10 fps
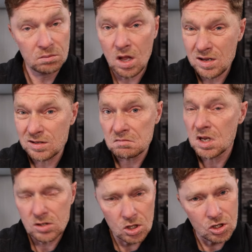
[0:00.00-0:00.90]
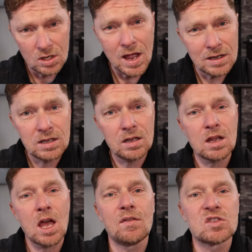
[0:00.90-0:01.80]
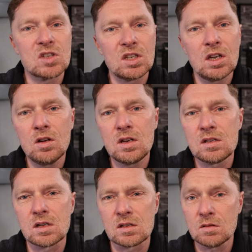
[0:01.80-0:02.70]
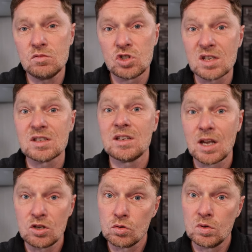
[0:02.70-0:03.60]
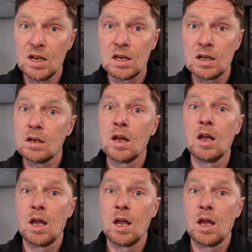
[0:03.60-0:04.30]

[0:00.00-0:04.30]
Plus, it's a good idea to have a security system just in case you need it